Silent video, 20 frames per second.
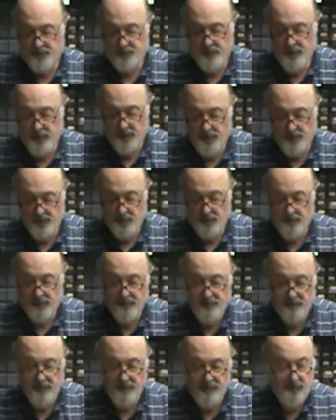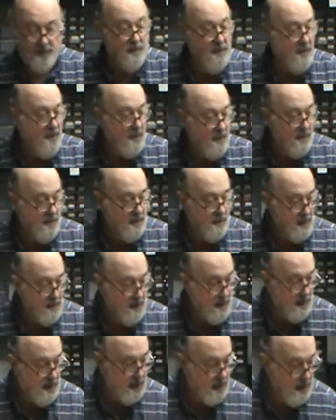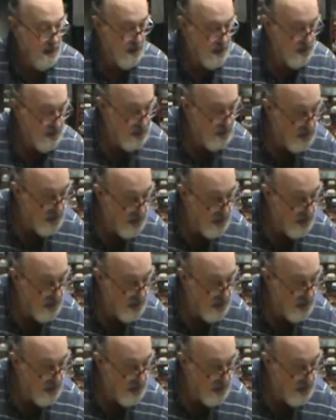polyurethane. And